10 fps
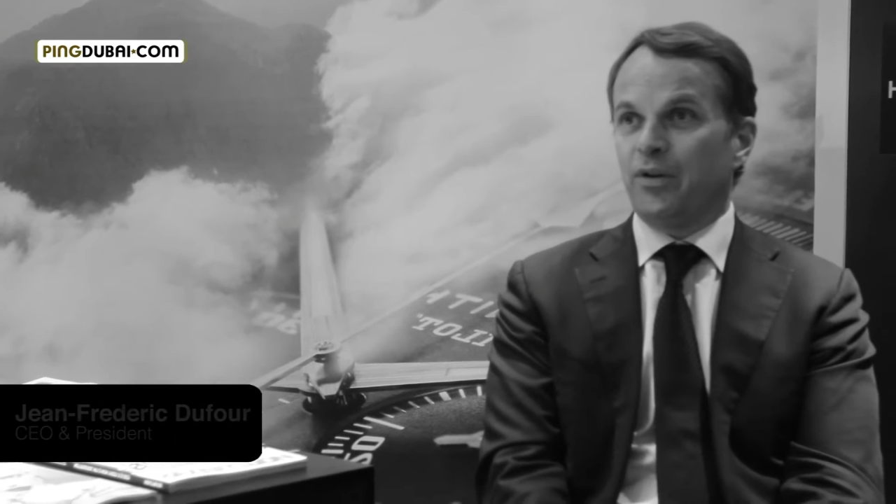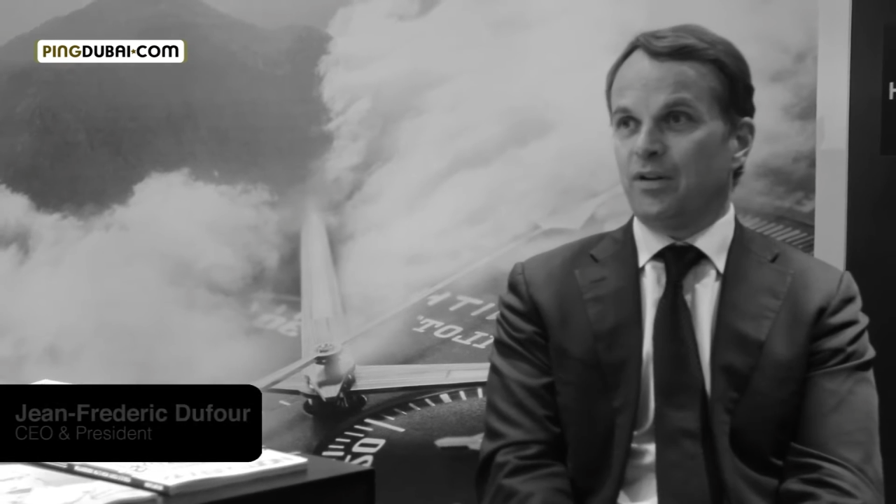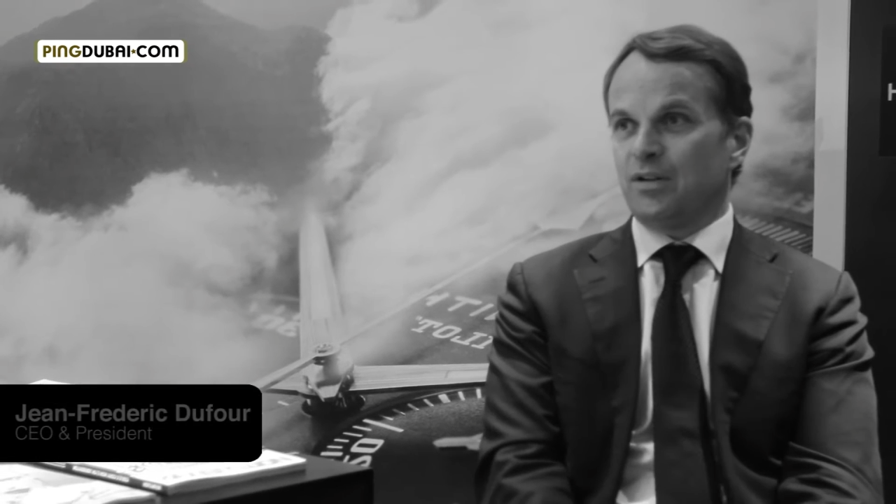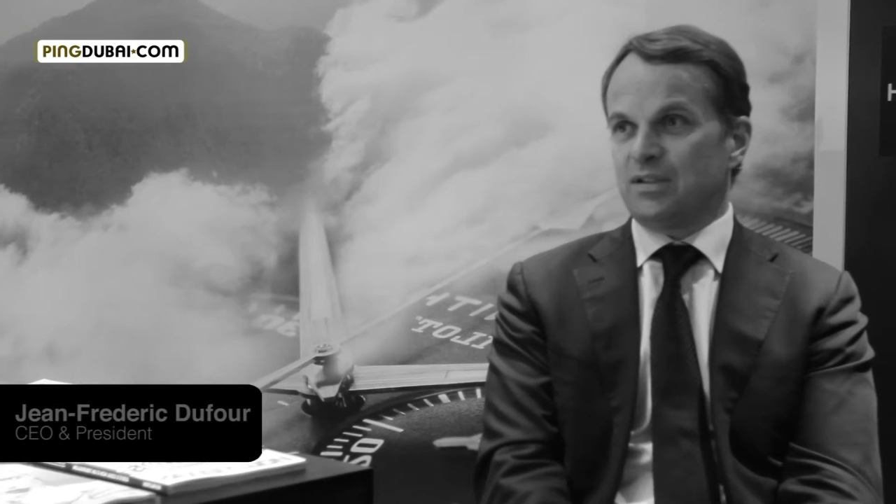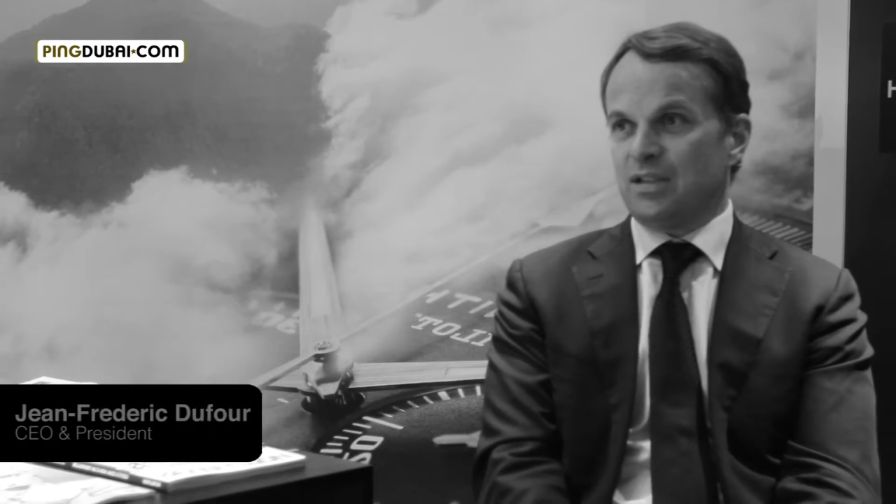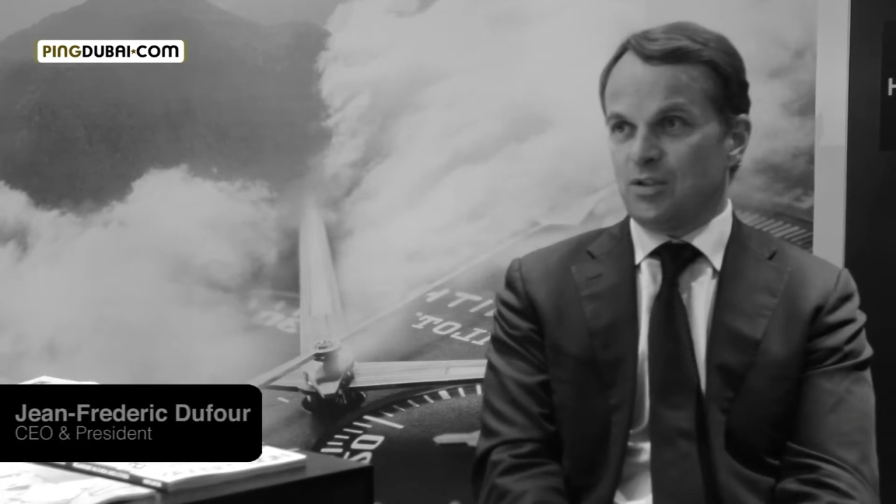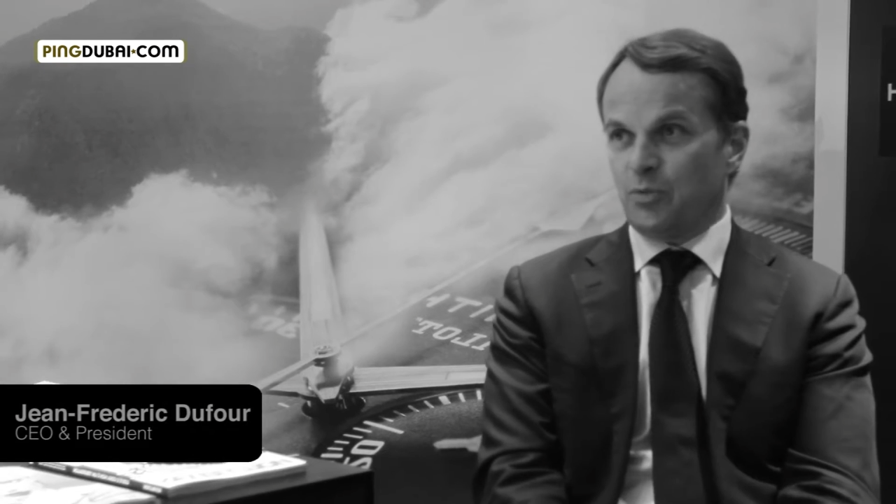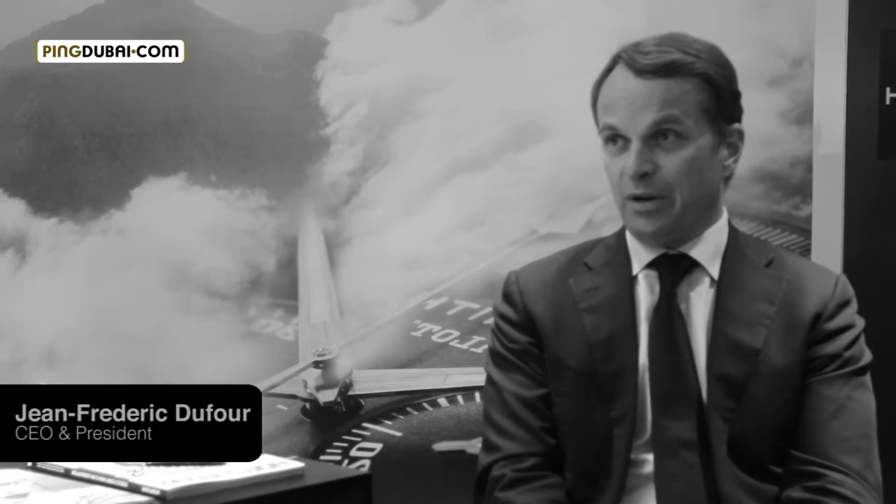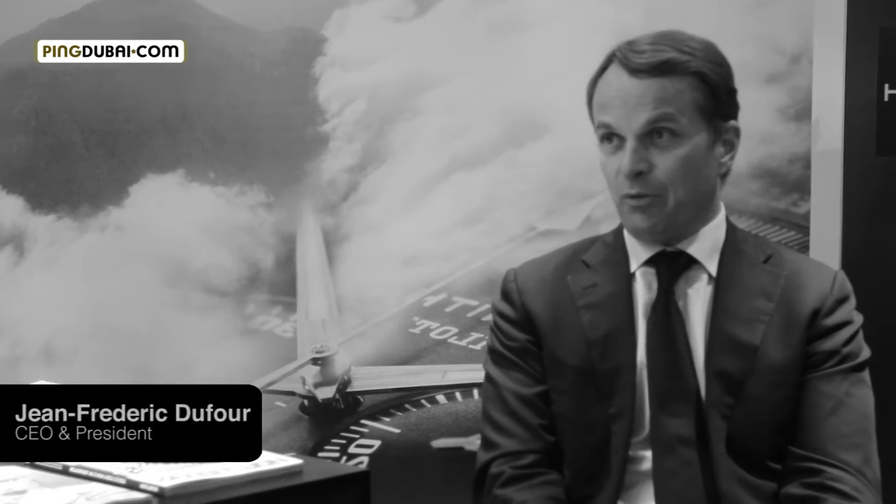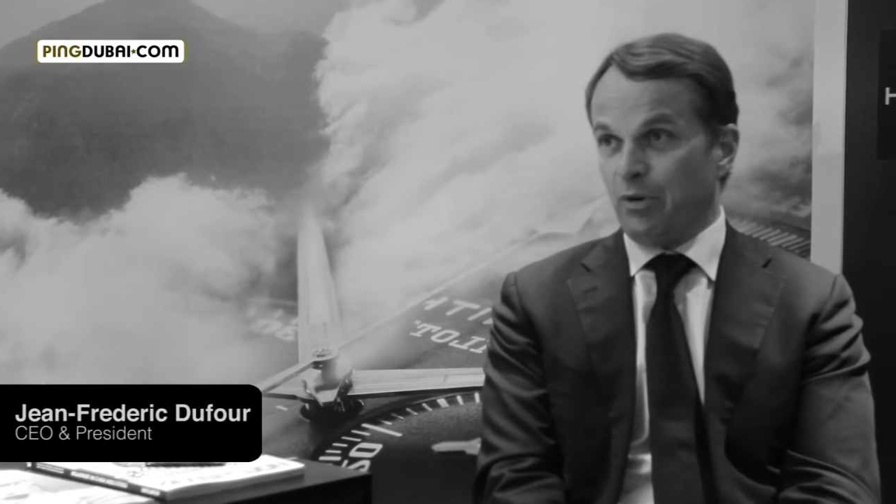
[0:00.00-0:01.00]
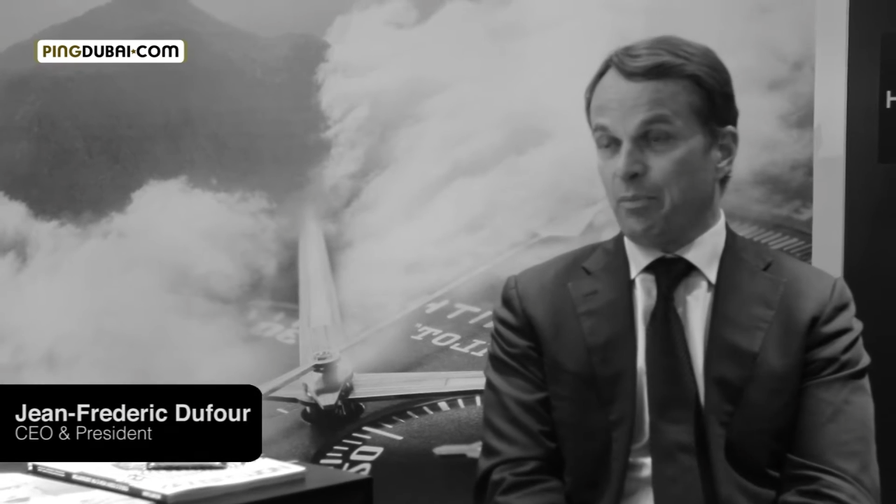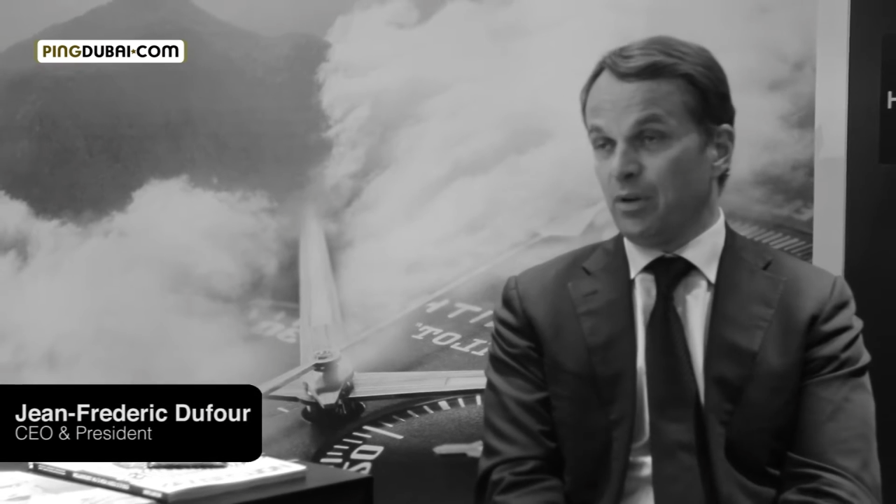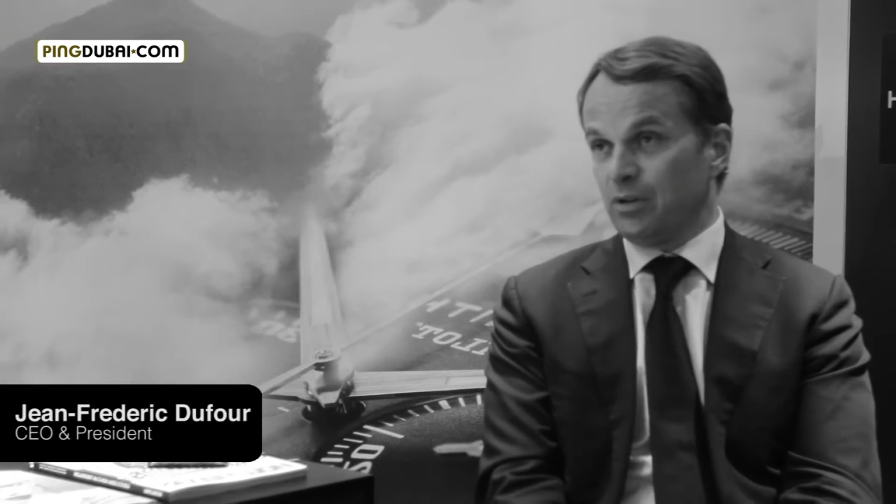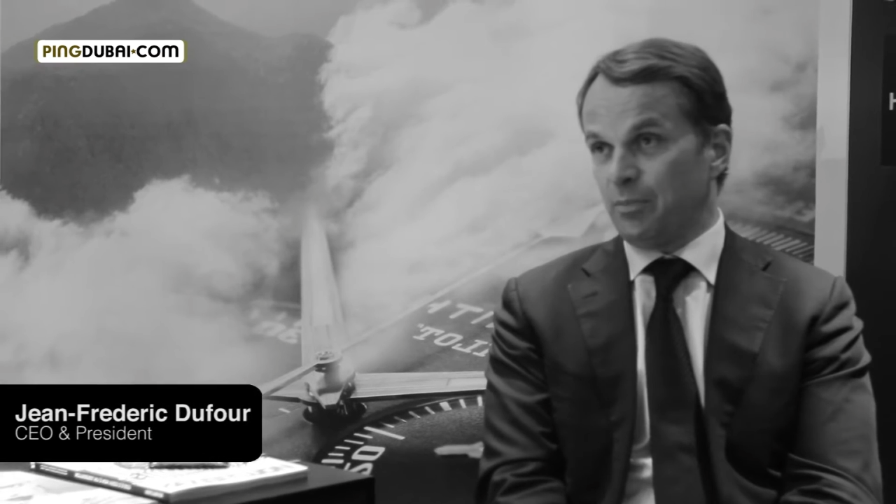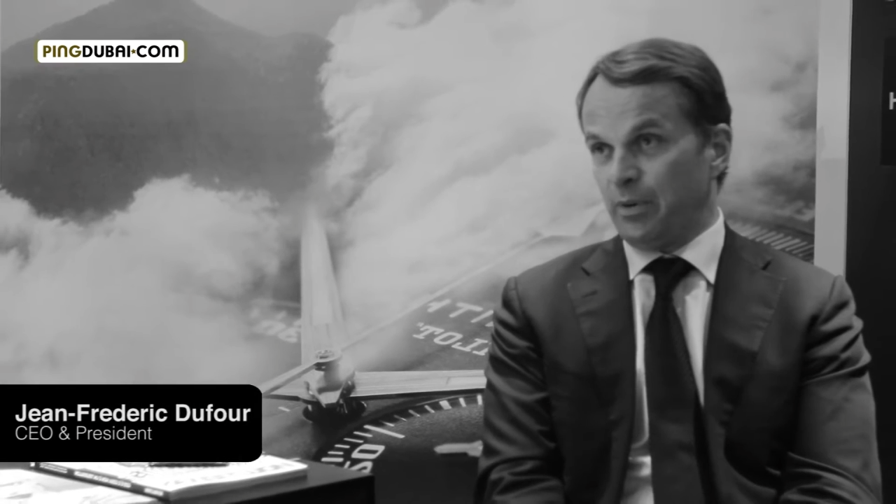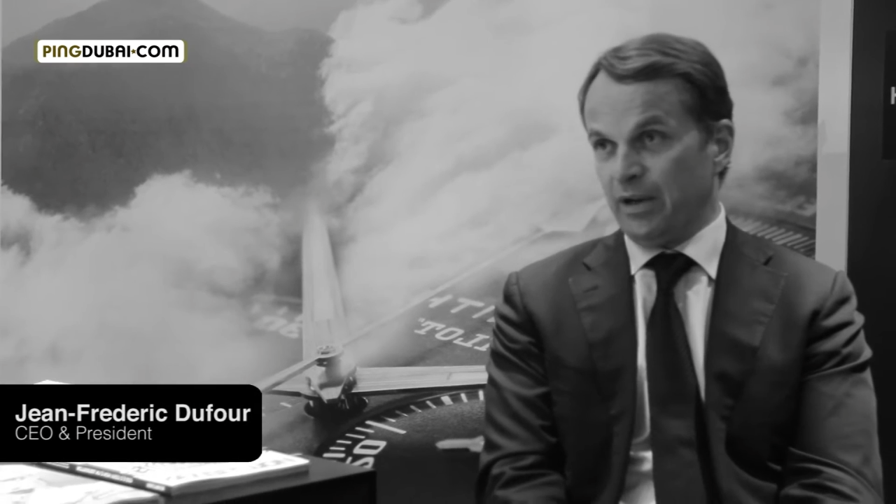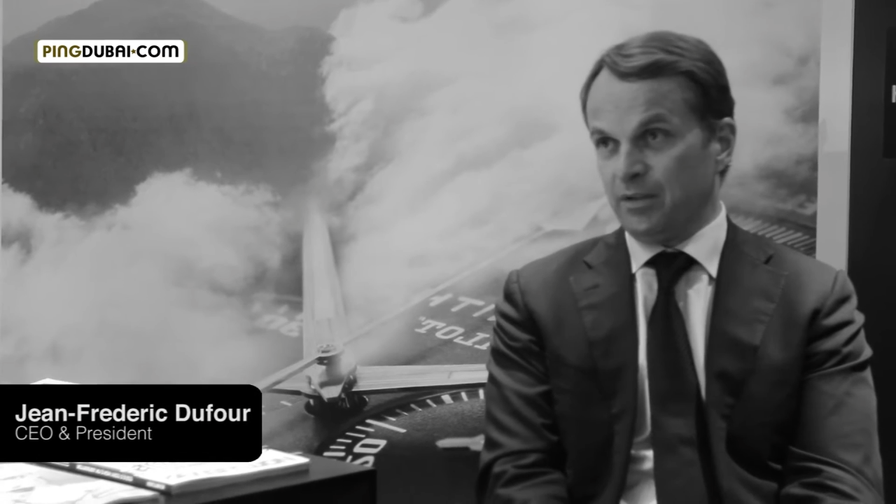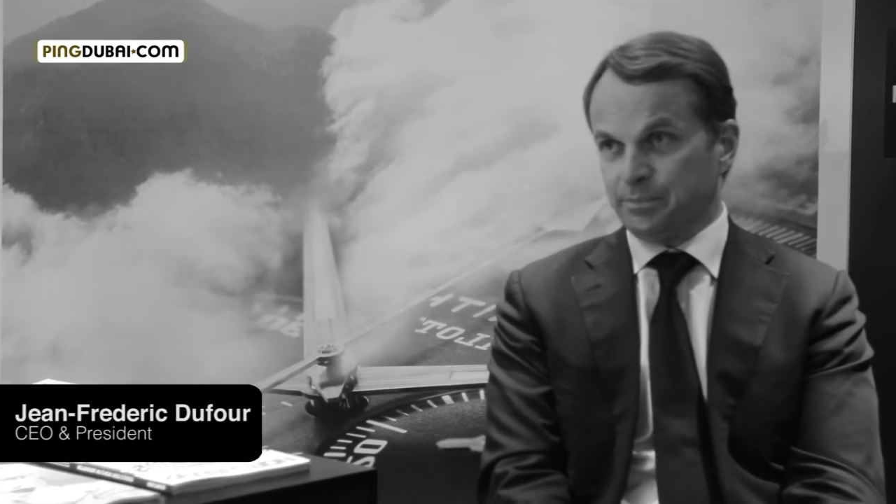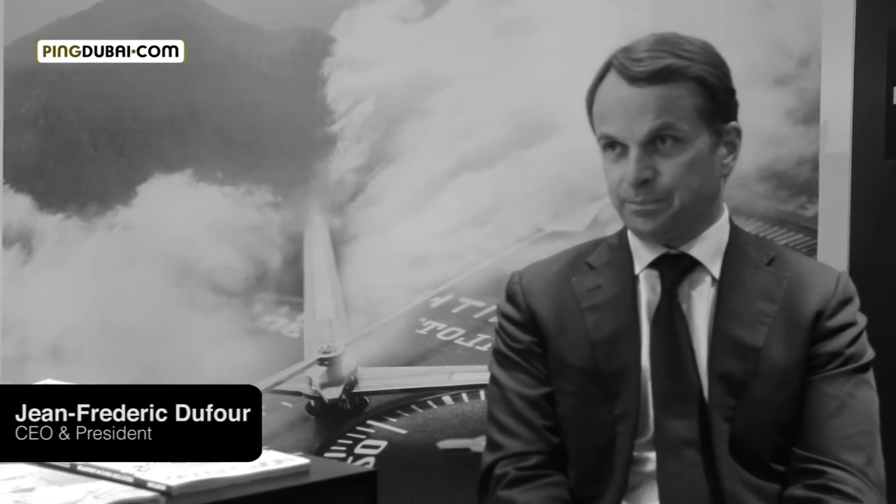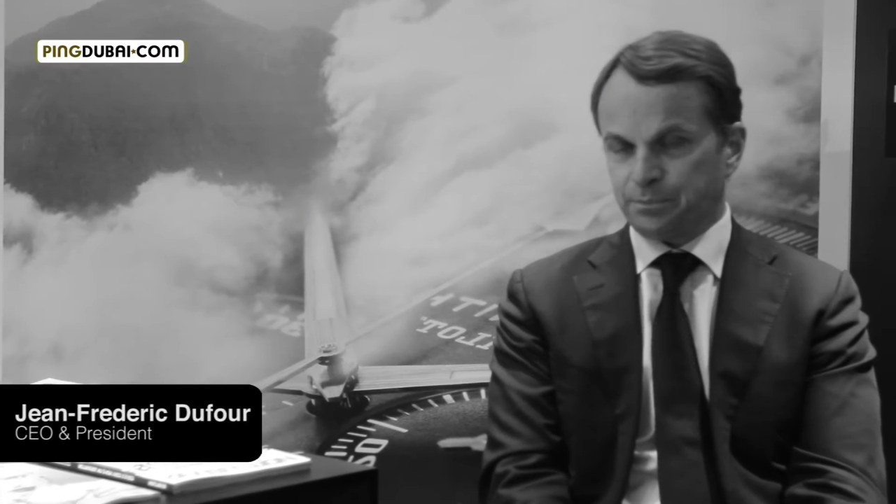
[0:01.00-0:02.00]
years since we rebuilt the brand,